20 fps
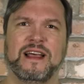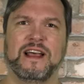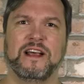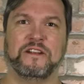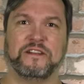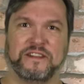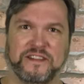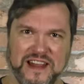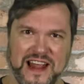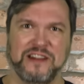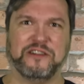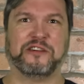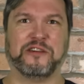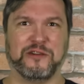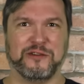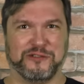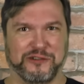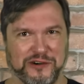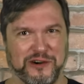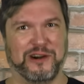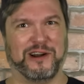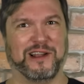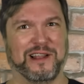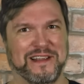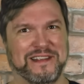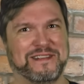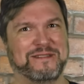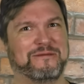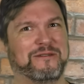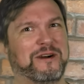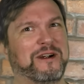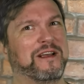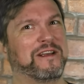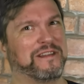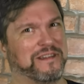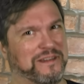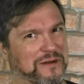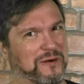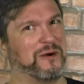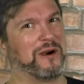Essential journalism for
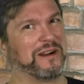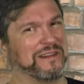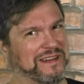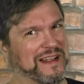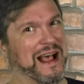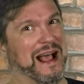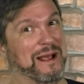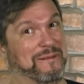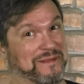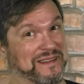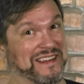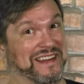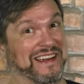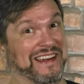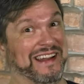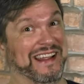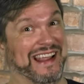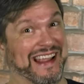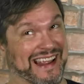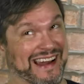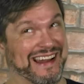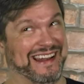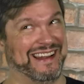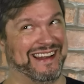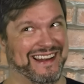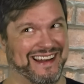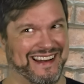historic times indeed.